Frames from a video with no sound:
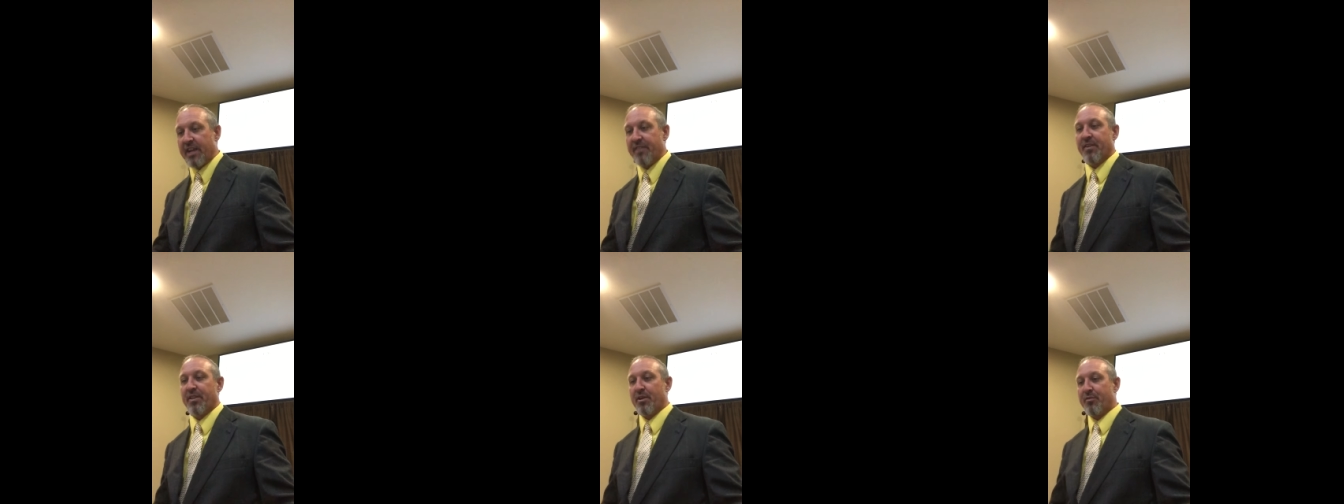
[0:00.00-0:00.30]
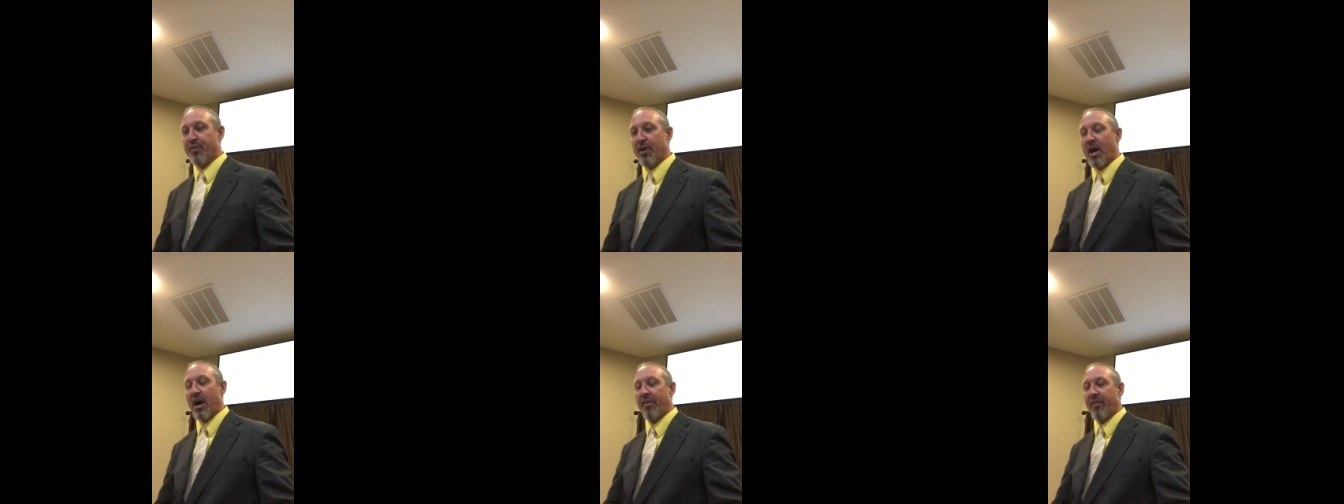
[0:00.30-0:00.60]
even the
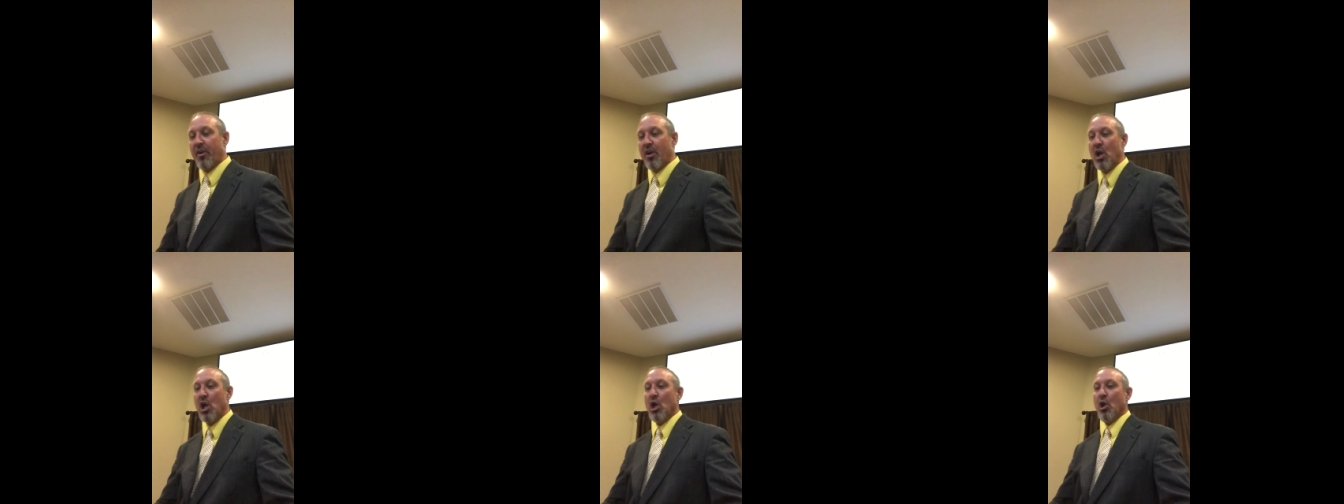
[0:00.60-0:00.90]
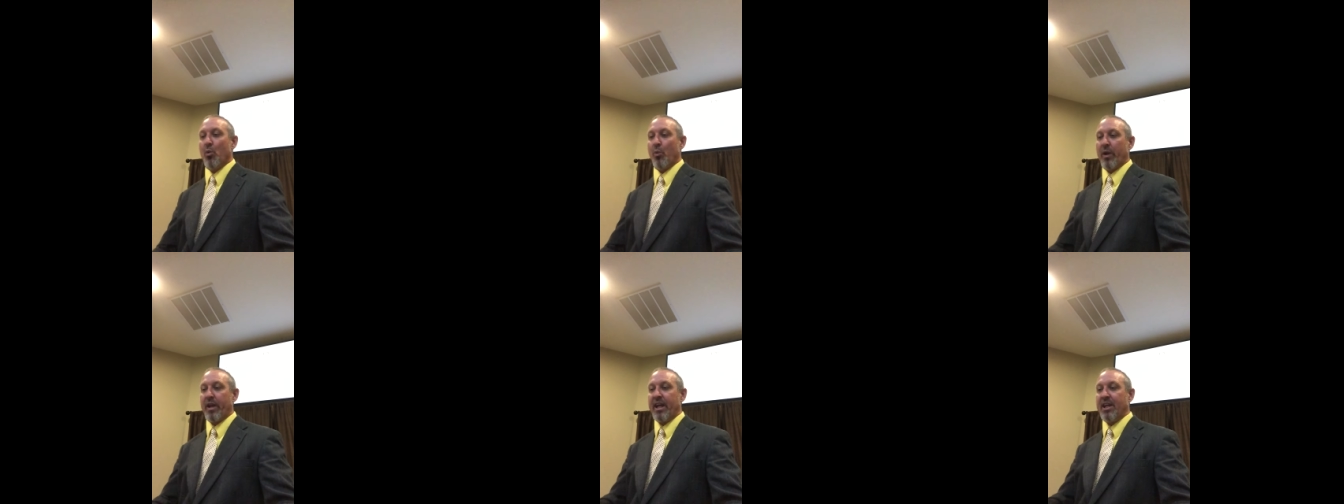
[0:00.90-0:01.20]
Father,
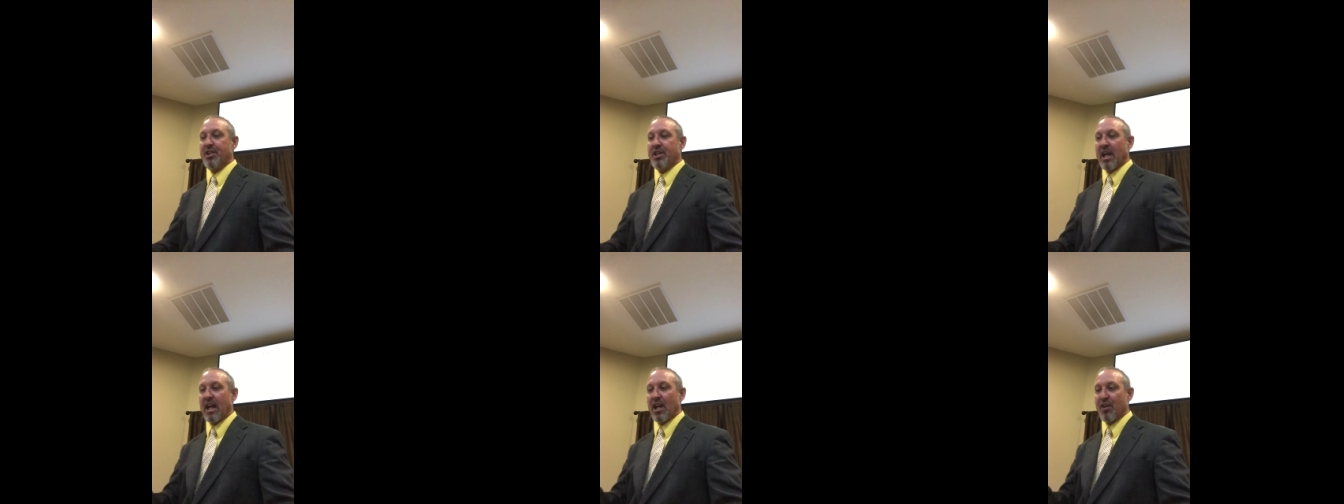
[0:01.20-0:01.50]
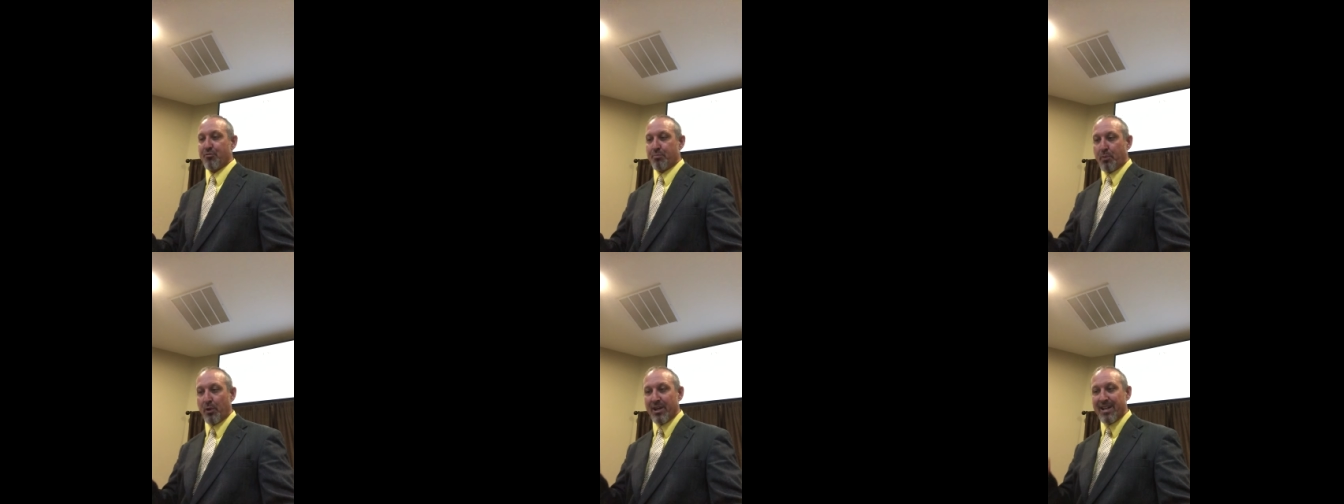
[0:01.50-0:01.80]
when he shall
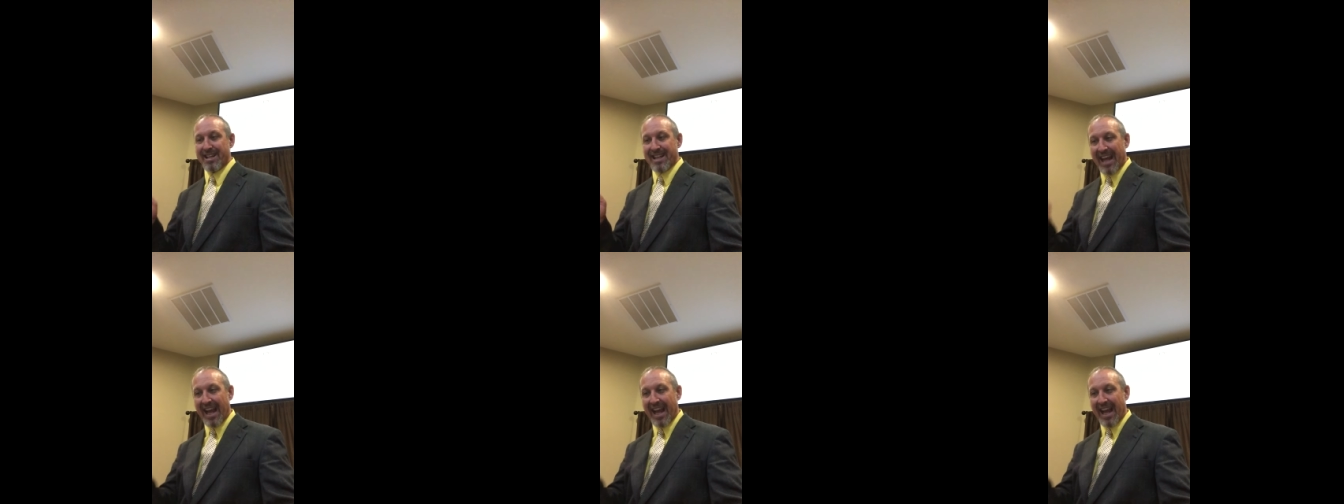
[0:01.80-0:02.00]
have put